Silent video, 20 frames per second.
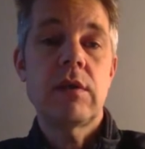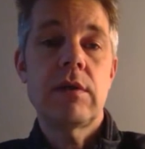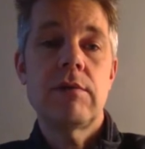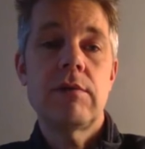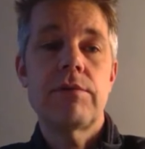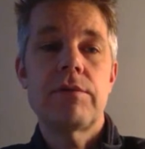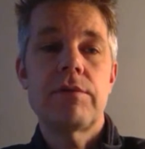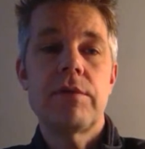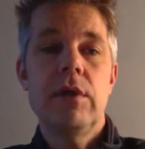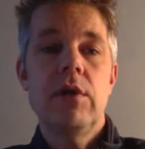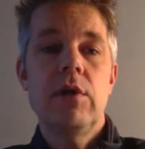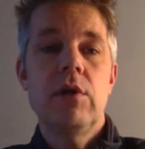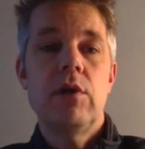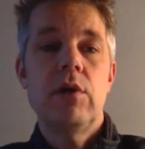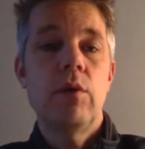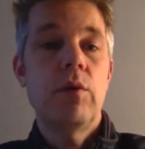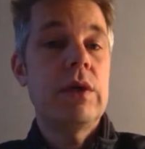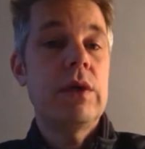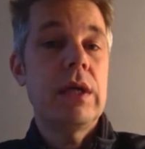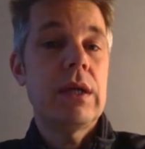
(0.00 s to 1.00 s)
of
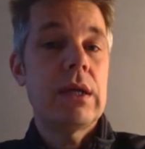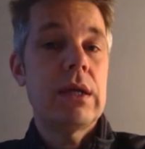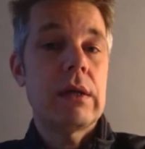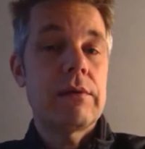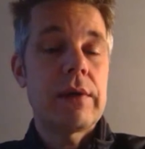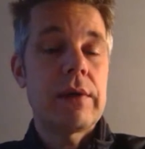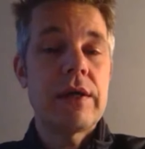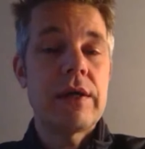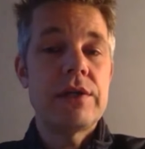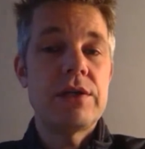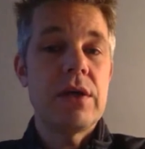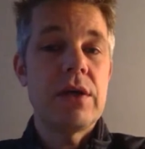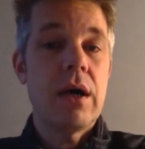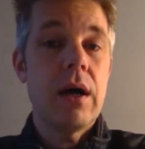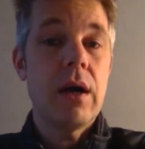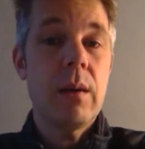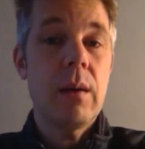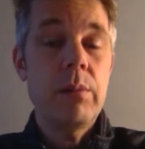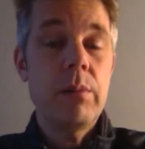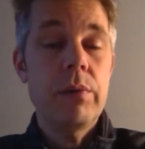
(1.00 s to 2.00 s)
who did a great
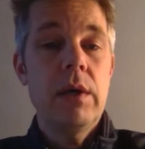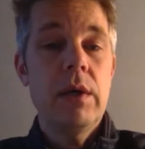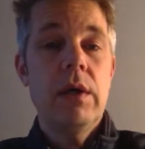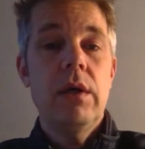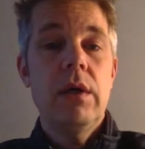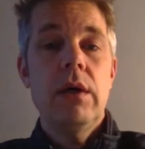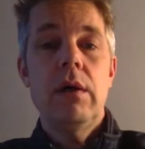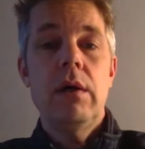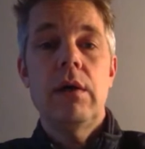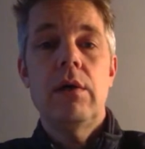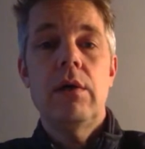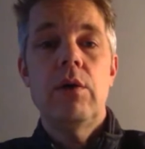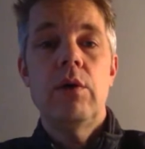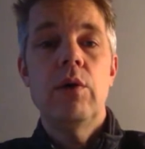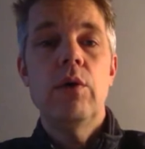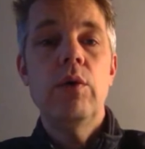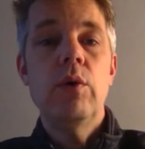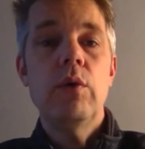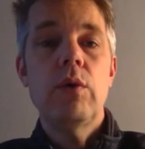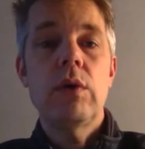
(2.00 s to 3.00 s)
job,
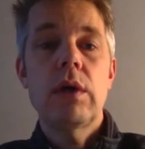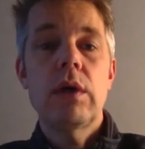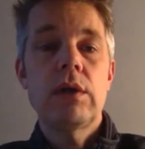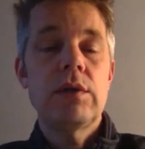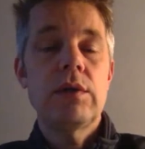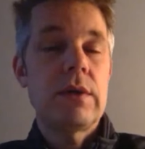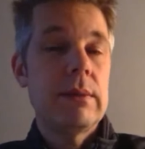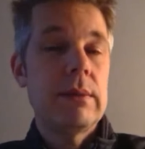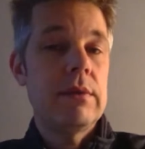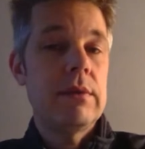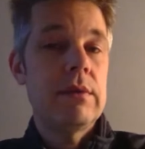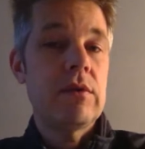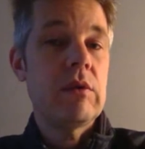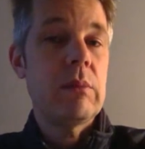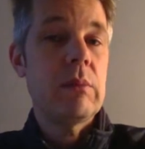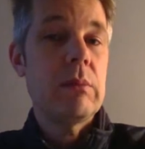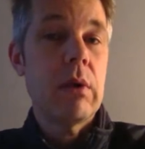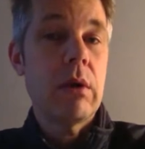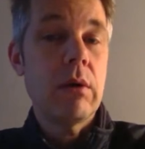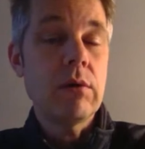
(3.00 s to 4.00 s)
who
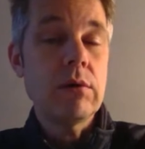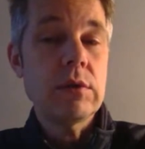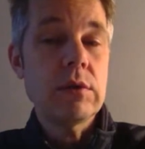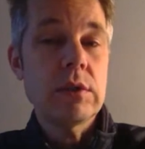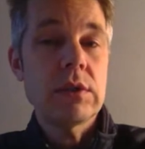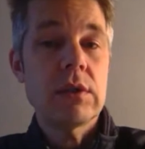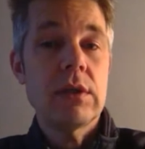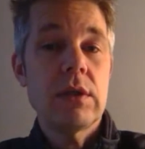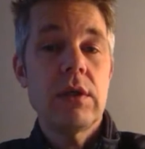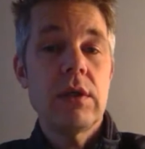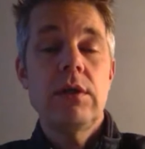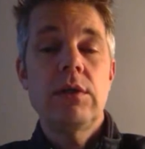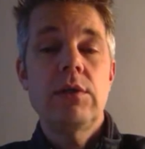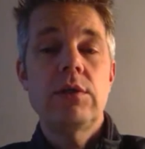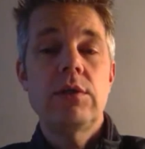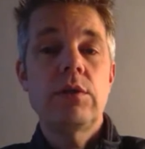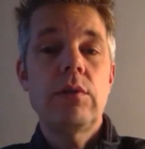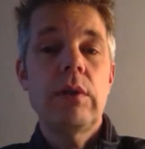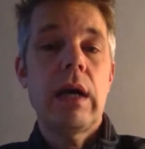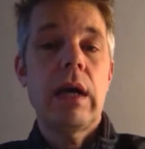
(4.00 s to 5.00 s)
contributed the most
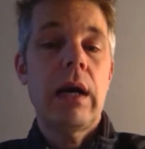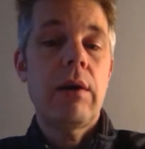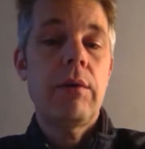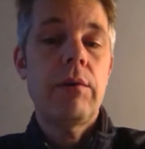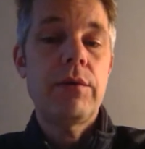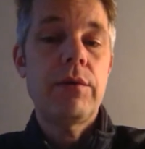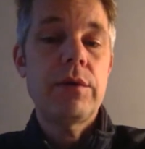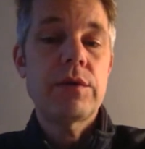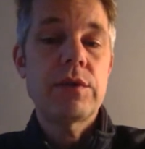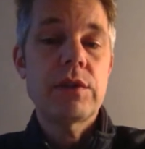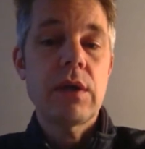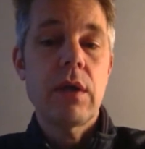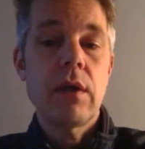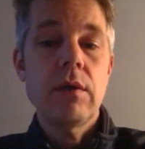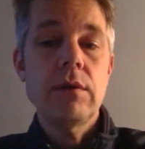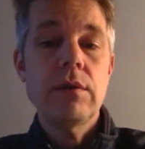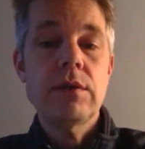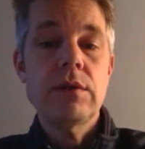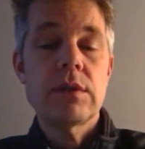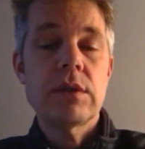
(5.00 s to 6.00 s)
to our
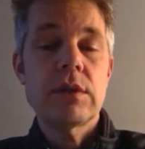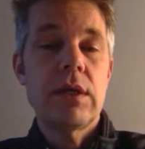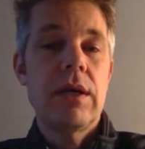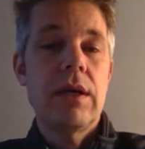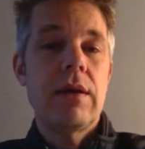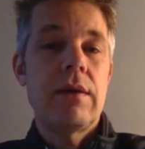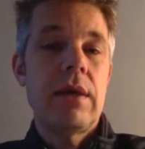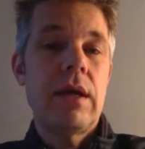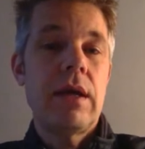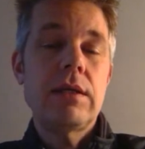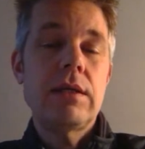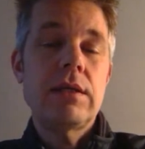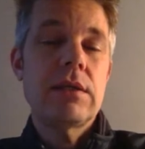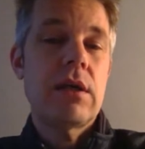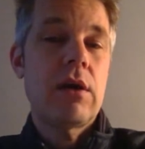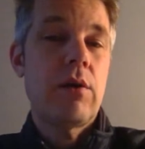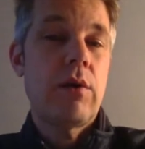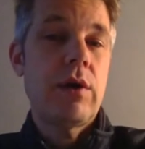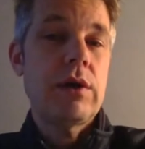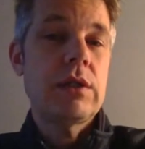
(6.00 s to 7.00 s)
results, that
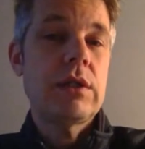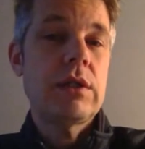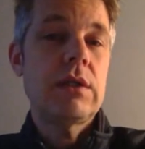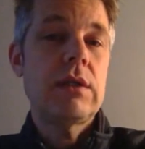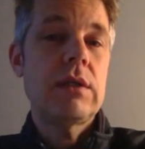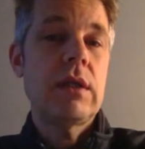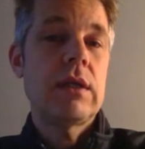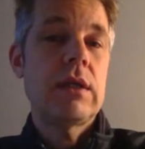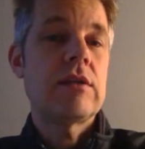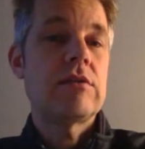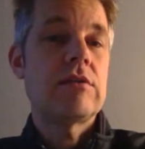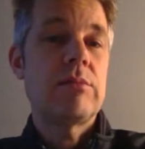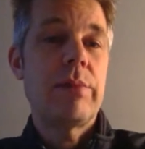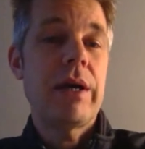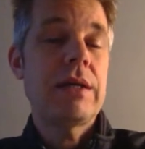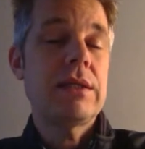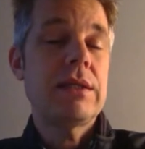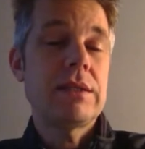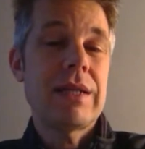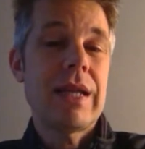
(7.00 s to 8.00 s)
is a question that is
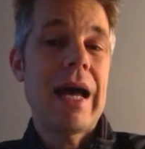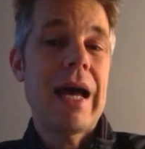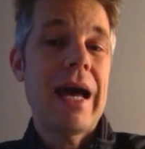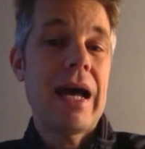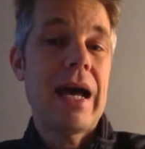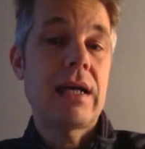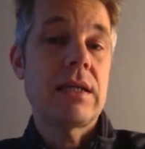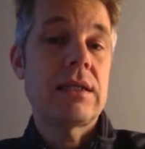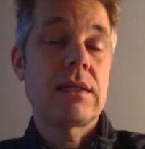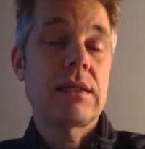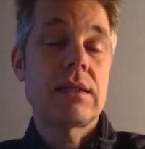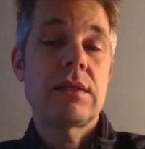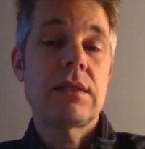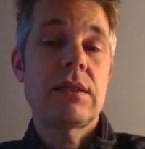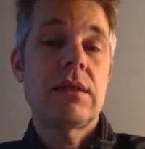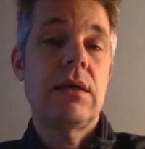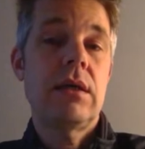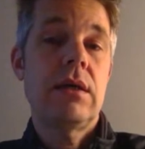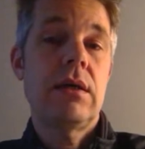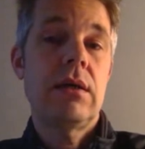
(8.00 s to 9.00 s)
best
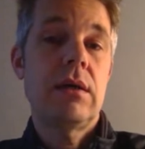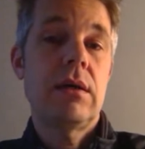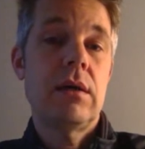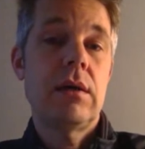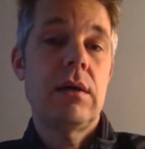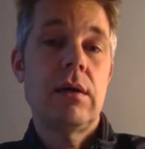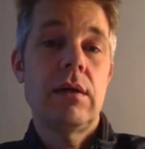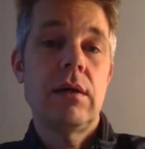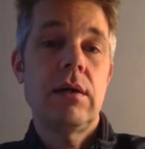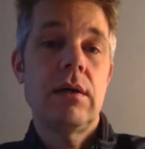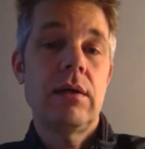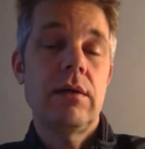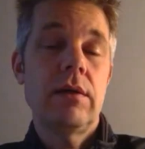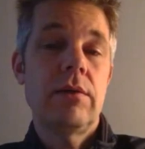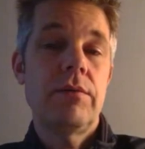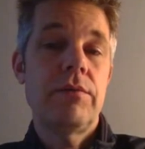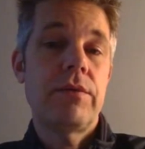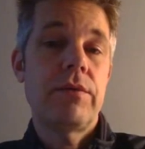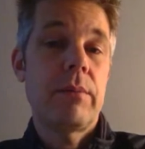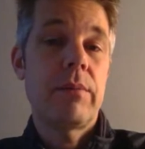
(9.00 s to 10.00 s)
asked
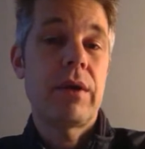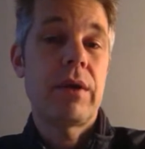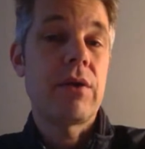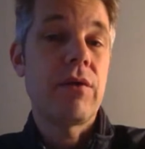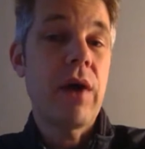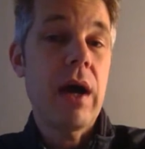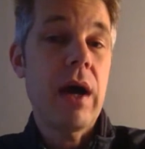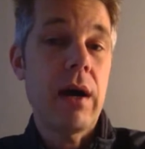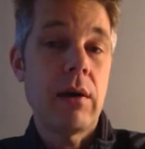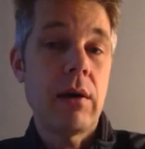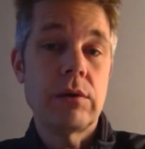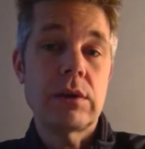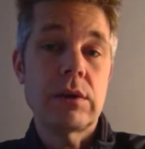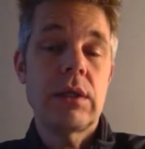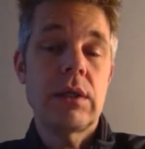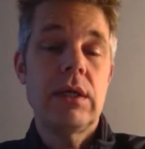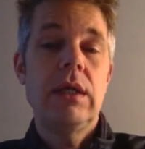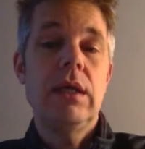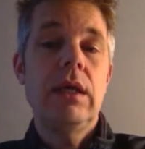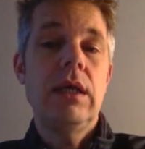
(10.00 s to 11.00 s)
from the
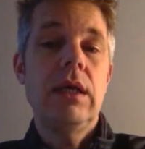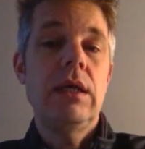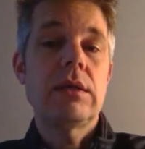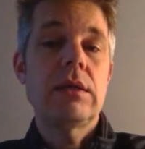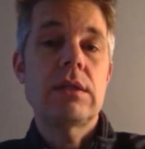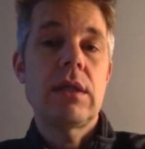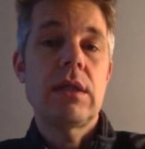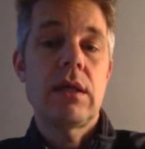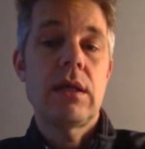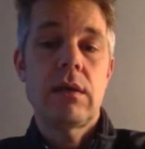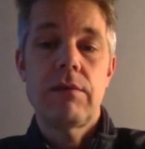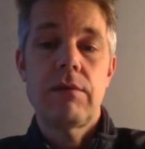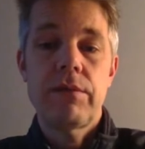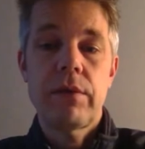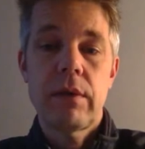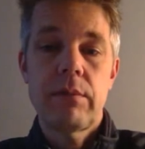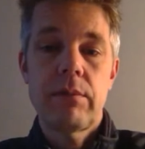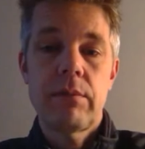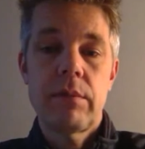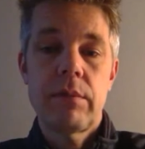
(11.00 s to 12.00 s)
crowd instead of
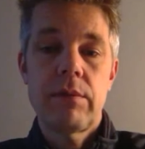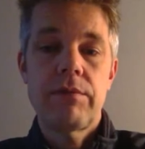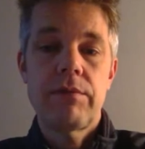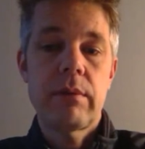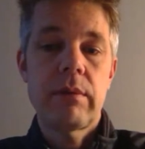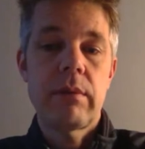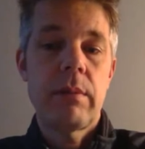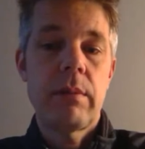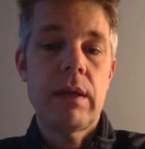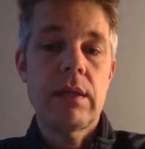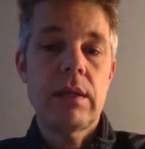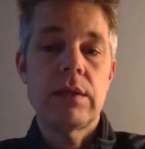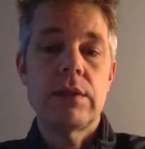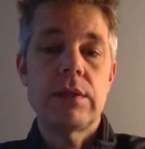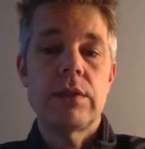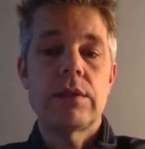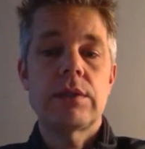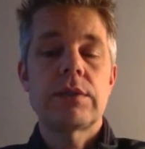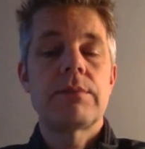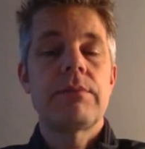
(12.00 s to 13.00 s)
from the
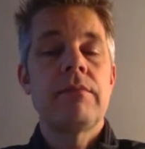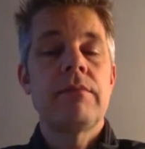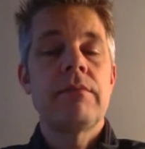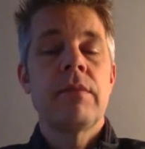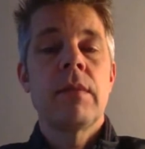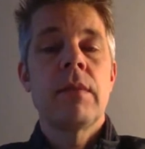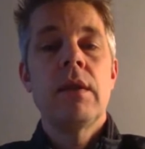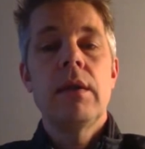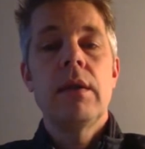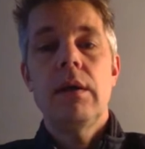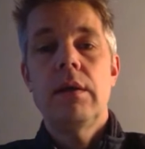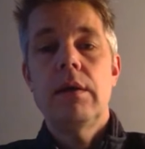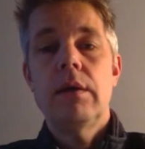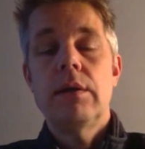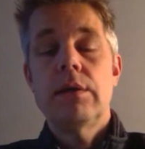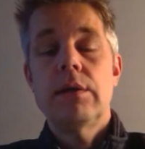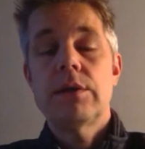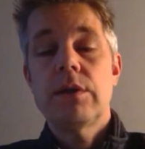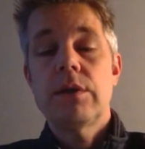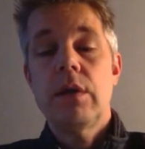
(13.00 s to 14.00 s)
managers.
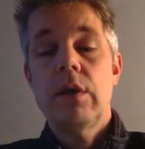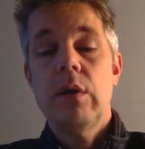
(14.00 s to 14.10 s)
And